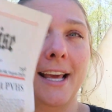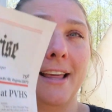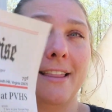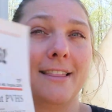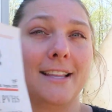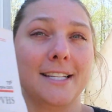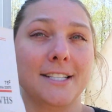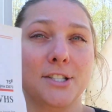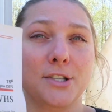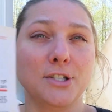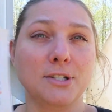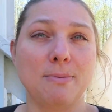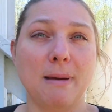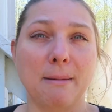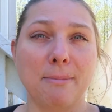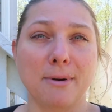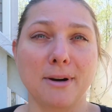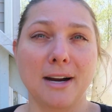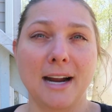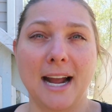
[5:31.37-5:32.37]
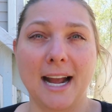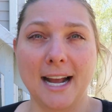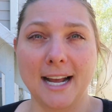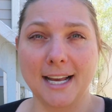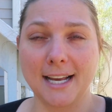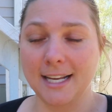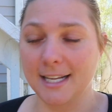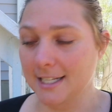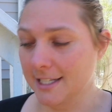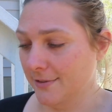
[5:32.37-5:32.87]
this newspaper
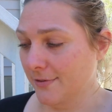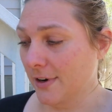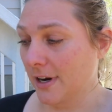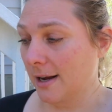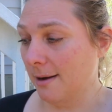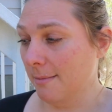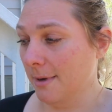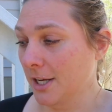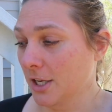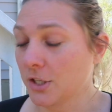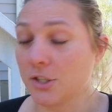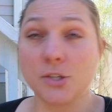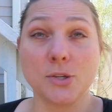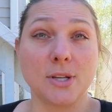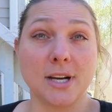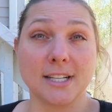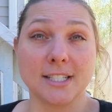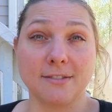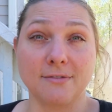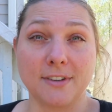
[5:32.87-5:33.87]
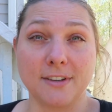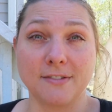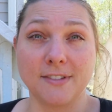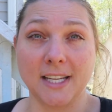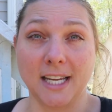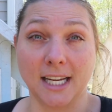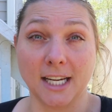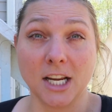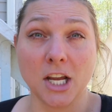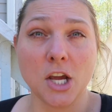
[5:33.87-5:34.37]
is from
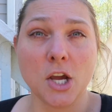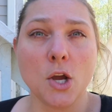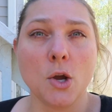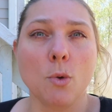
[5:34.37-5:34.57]
2015.